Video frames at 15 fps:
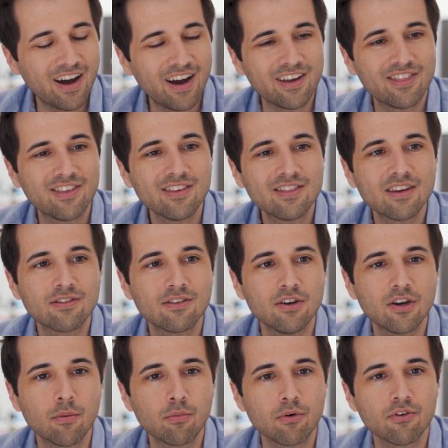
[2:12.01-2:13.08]
I think that the
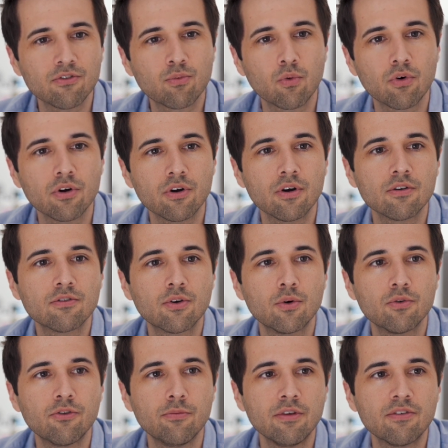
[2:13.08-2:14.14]
numbers were
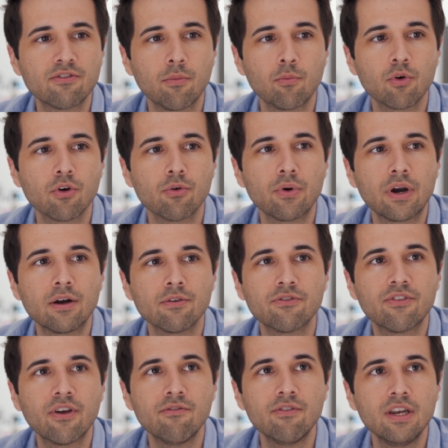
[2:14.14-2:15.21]
told to be somewhere around
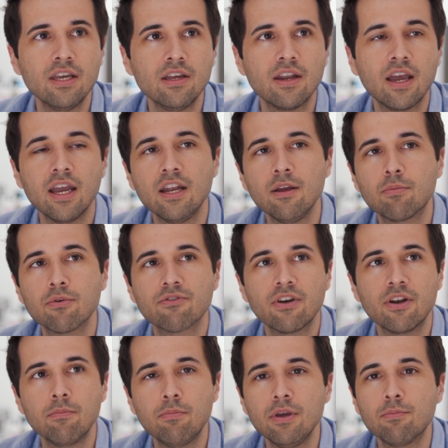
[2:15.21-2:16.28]
70 to
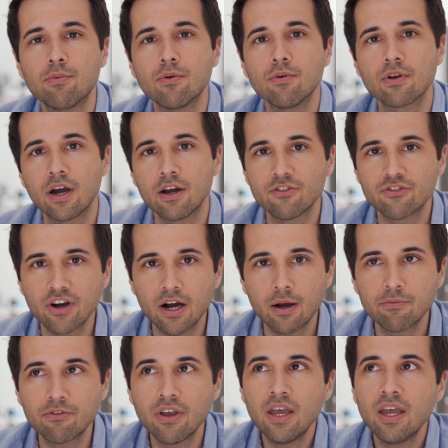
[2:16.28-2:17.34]
80% of people got
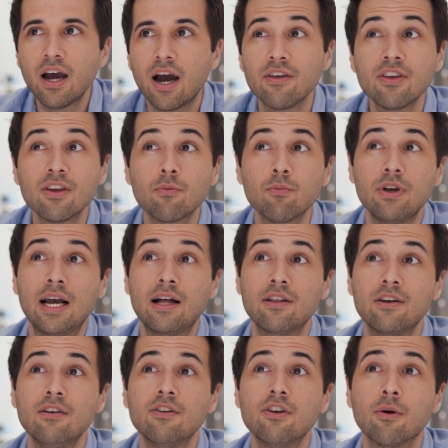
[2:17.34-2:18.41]
jobs. I think in
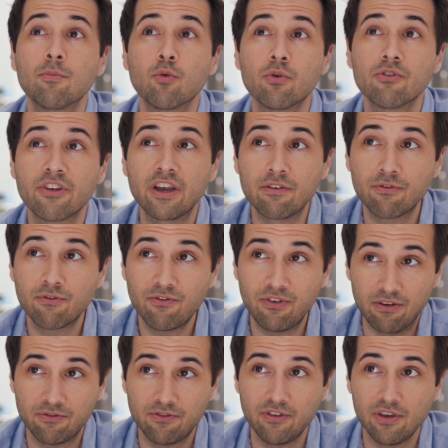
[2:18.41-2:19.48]
reality the number was like
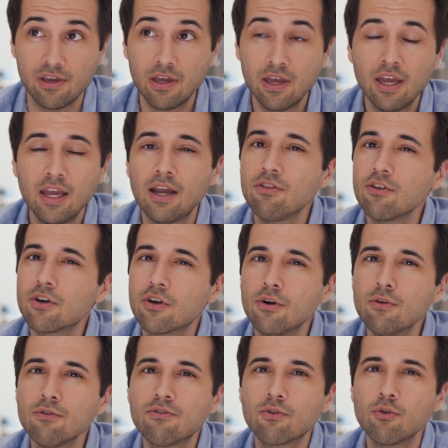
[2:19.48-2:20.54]
50. And the
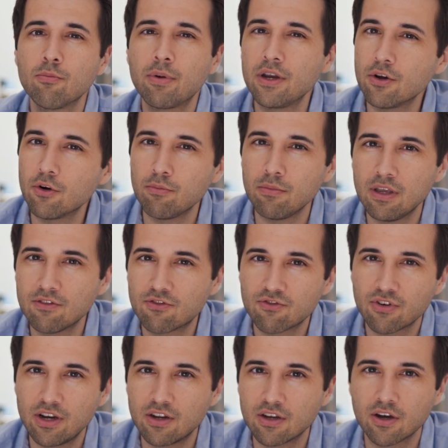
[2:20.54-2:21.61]
code school by no means
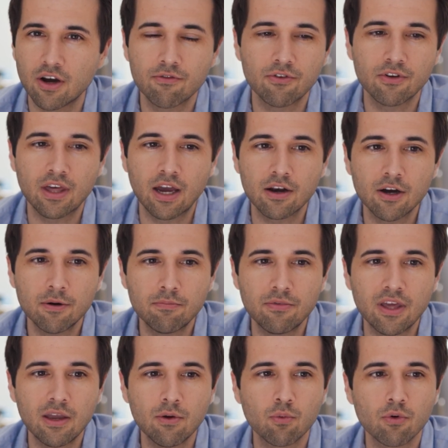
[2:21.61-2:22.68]
tried to cover that up.
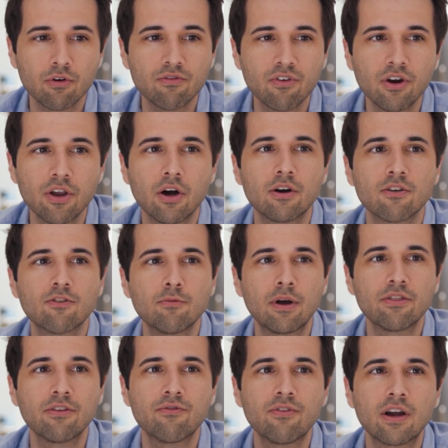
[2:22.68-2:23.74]
They were very honest
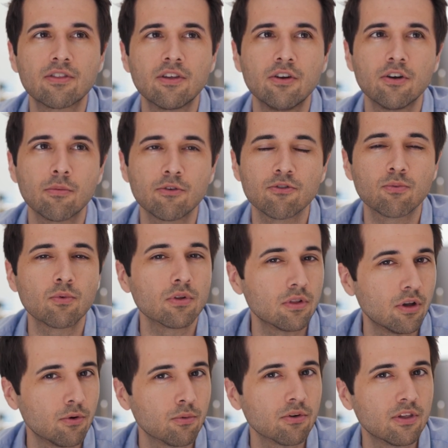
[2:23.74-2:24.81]
about the fact that numbers were
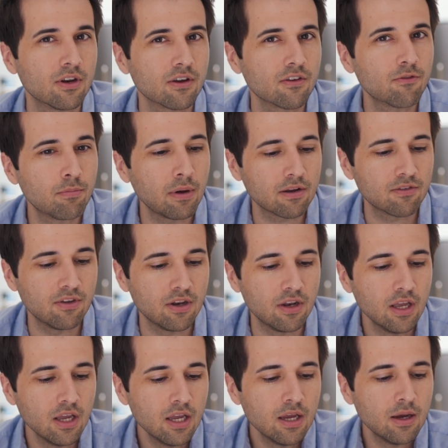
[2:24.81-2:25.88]
lower than
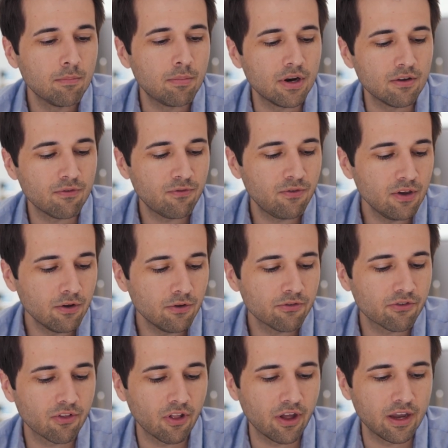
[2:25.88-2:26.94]
expected, but it
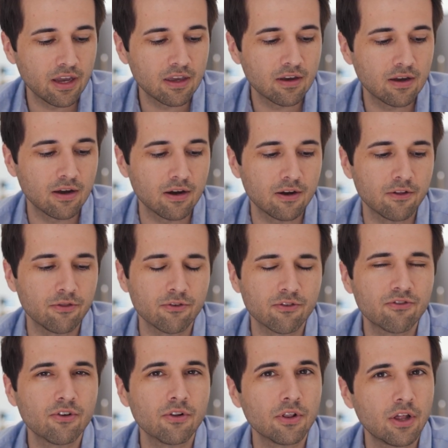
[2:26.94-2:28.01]
feels like there's
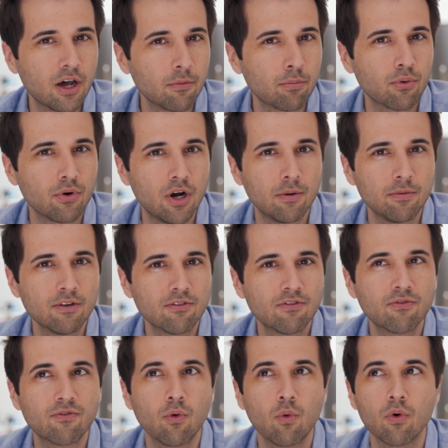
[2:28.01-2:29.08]
still a lot of
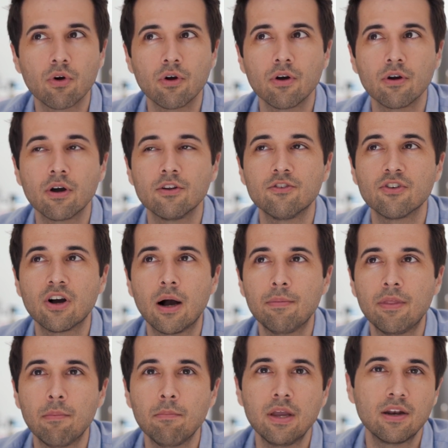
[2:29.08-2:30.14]
promise for a
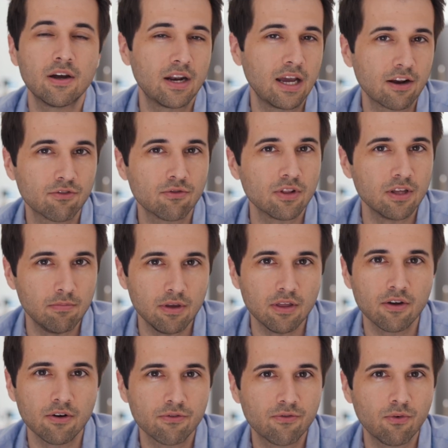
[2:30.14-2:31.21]
job that may not actually be
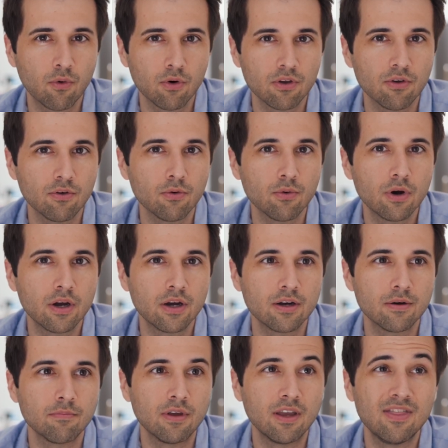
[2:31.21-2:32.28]
there for you.
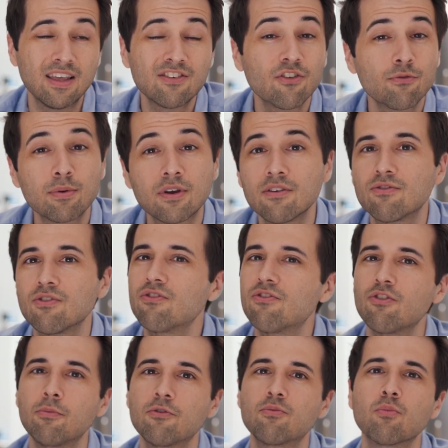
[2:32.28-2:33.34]
And that's just because there's
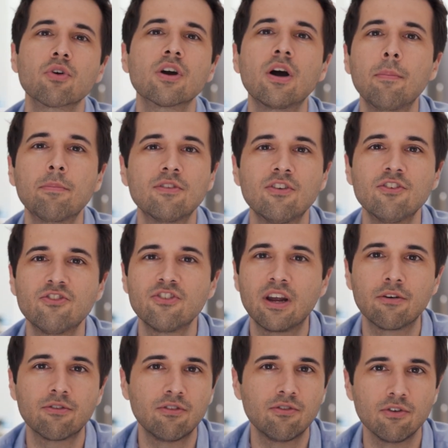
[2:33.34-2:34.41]
so much more competition
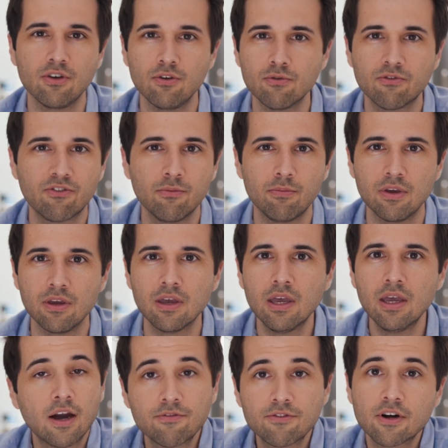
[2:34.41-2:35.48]
now than there used to be.
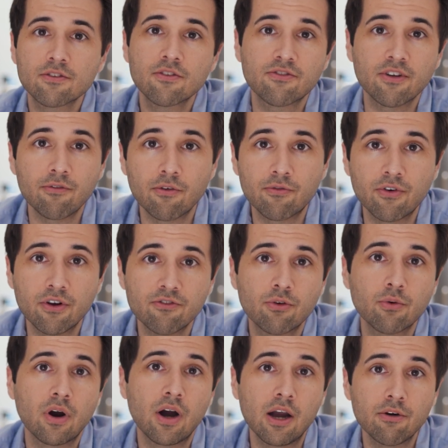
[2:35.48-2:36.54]
I've talked to several friends
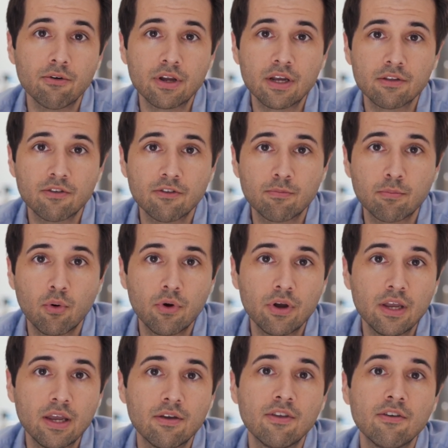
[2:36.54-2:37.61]
who are hiring at this
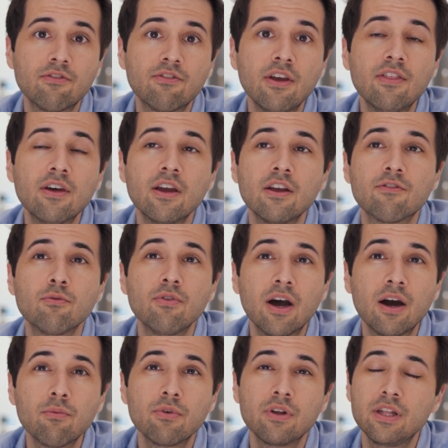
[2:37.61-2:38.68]
point, and they say that it's
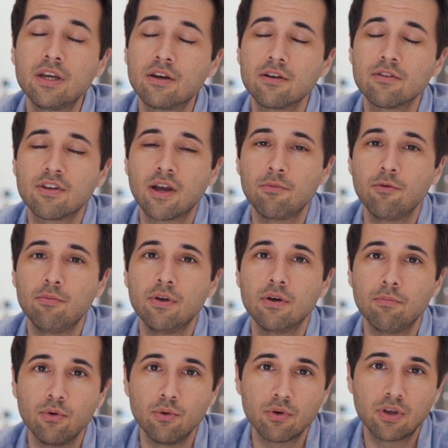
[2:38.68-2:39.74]
not really a good time to be a
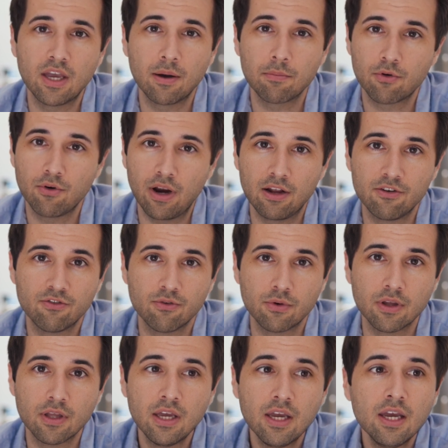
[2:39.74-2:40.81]
boot camp
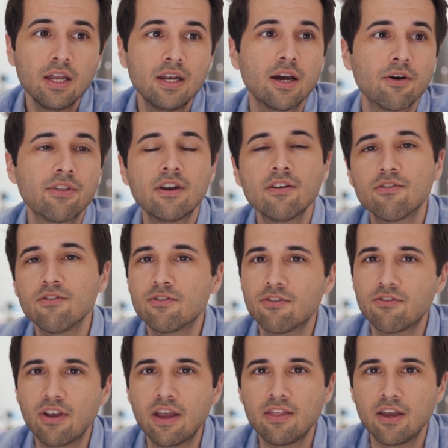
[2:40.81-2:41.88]
graduate. Now, that isn't to
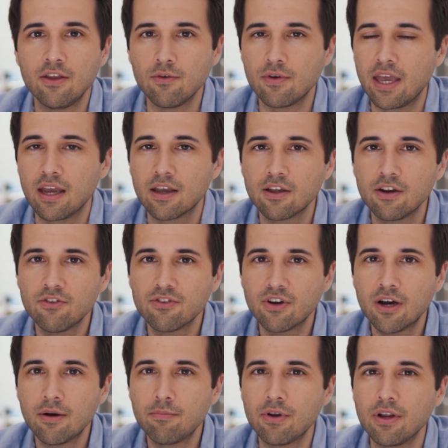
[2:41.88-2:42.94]
say that you can't get a
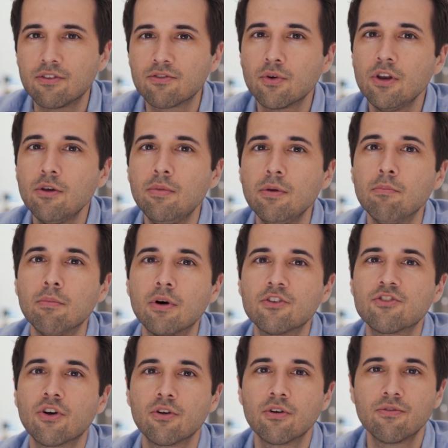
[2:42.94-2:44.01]
job, but it's going to be
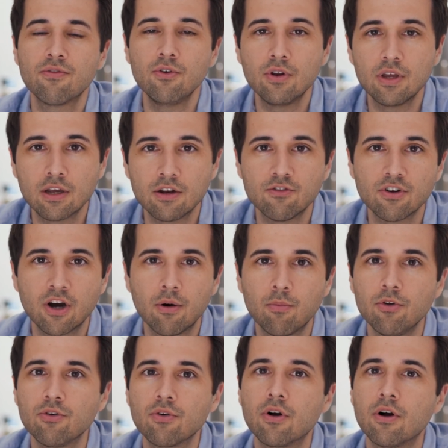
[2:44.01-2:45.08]
much harder for you to get a job
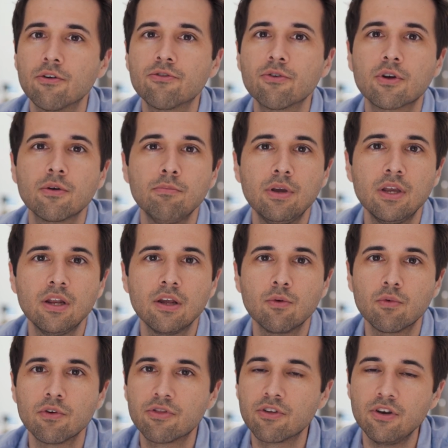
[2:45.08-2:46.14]
when you're also
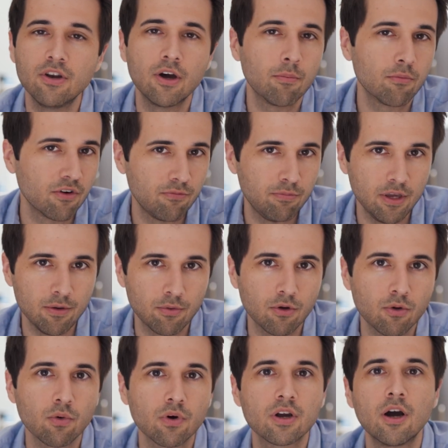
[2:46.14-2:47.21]
competing with the number of people
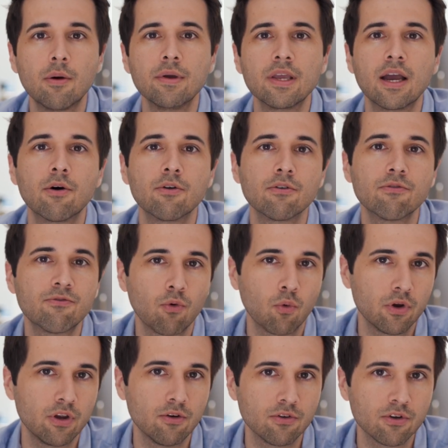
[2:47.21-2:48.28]
who are coming out of
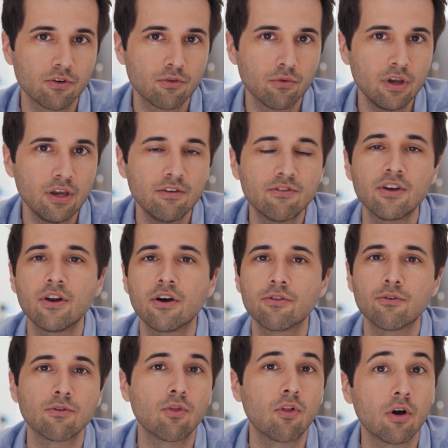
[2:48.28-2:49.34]
four-year degrees and
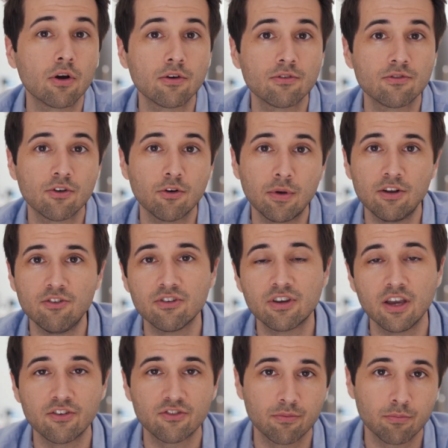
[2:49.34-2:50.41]
other longer-term
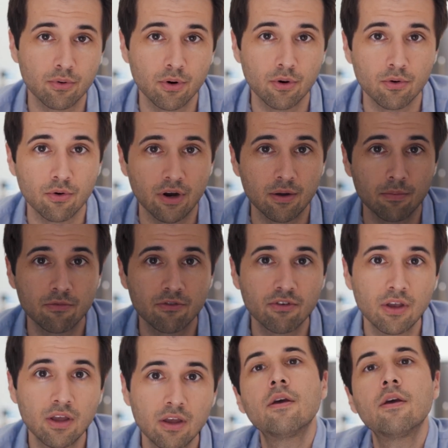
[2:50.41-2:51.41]
education programs.